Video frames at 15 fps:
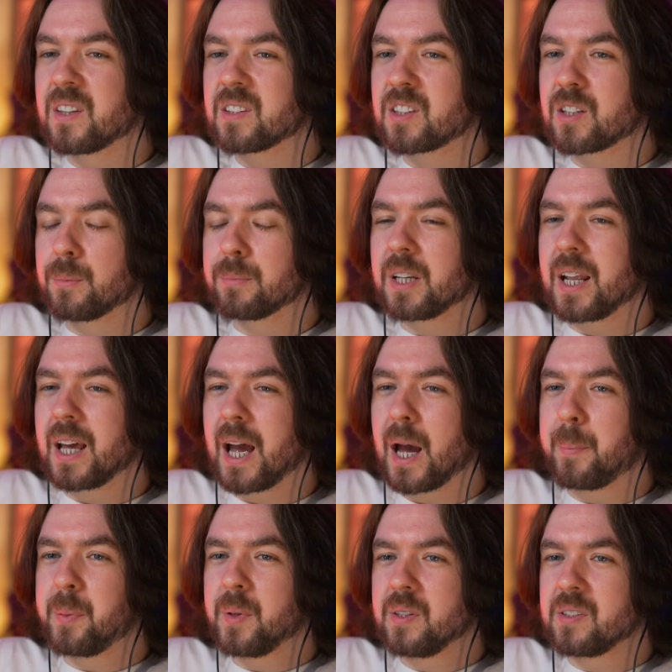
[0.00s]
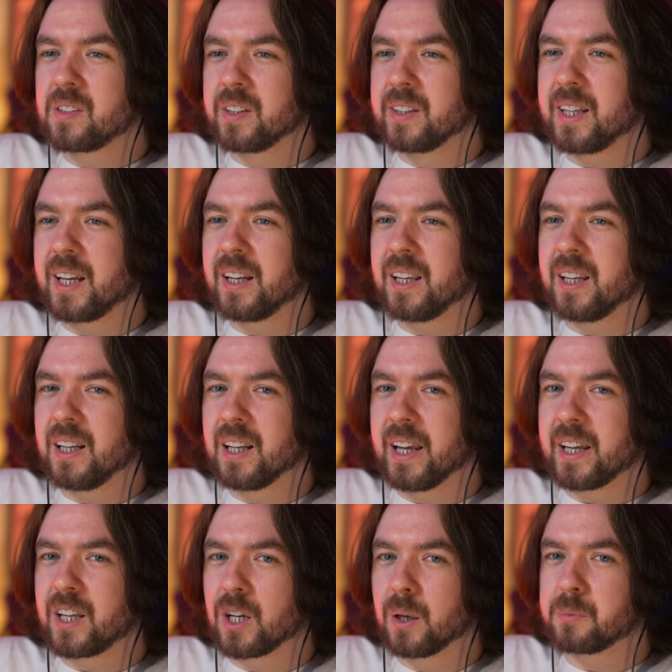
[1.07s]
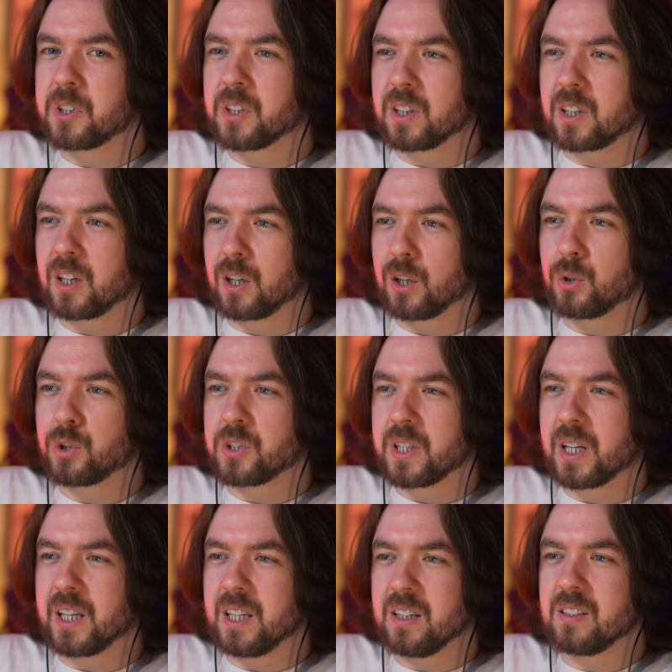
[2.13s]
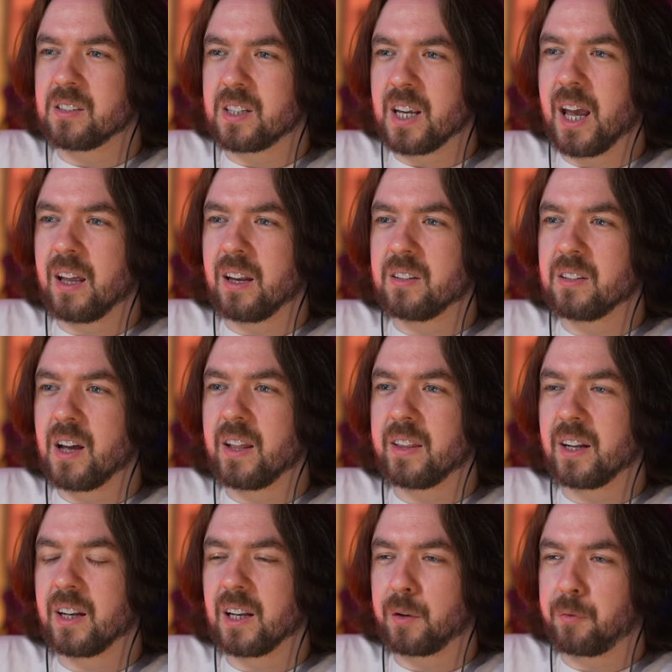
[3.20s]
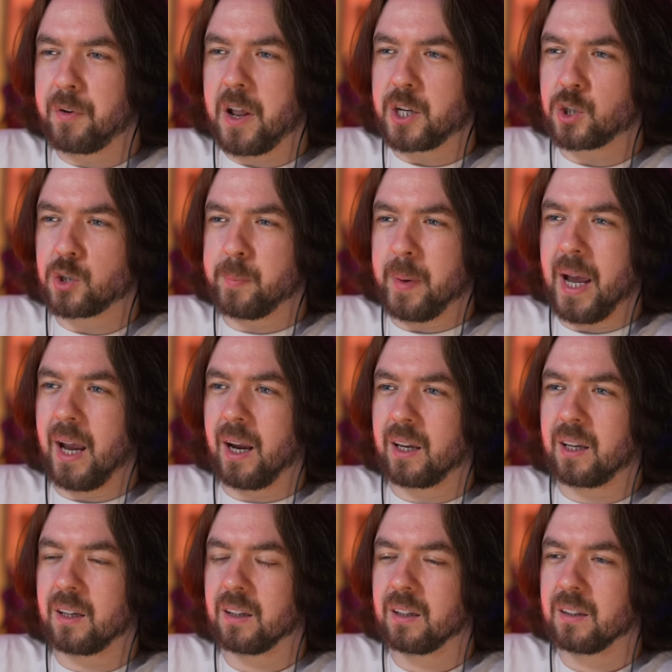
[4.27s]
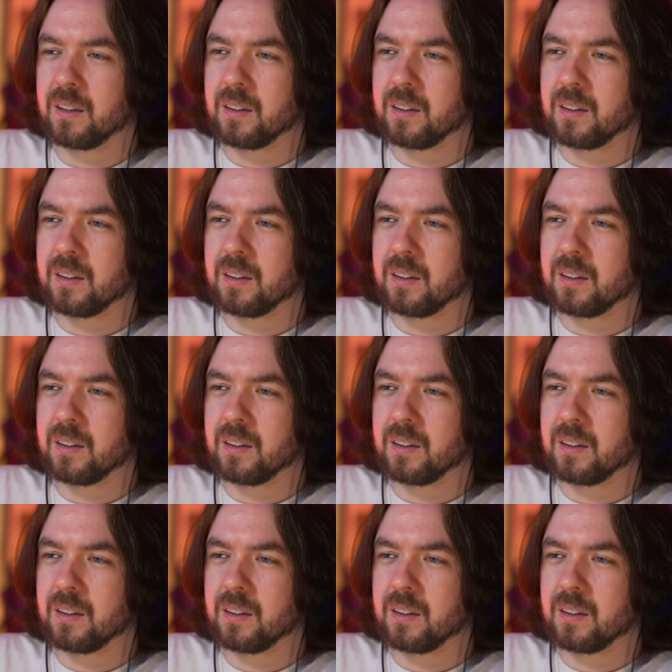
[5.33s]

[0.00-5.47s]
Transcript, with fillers: Something happens, and then he, like, comes to the conclusion that he's dead, and then it, like, flashes back.